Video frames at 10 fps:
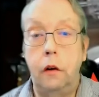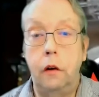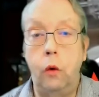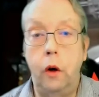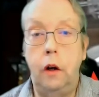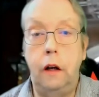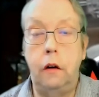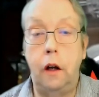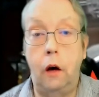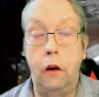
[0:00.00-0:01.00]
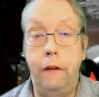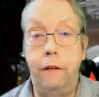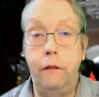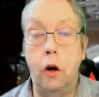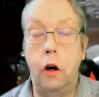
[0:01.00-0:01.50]
So what you need to know,
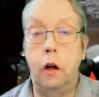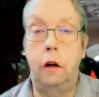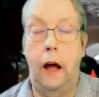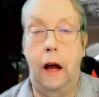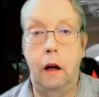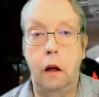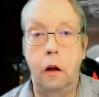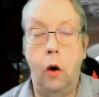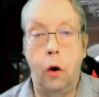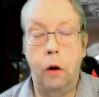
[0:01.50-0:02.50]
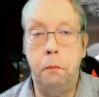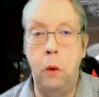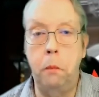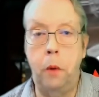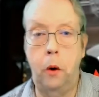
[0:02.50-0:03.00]
if you've got a deck or a
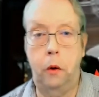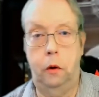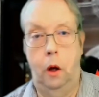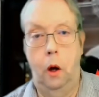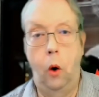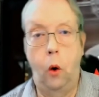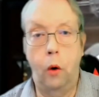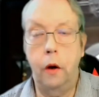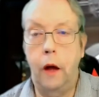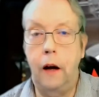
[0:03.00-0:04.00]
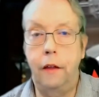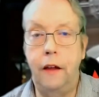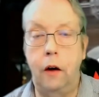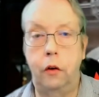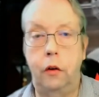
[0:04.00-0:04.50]
boombox or
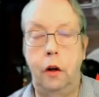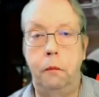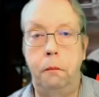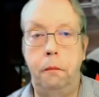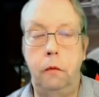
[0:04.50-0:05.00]
anything else that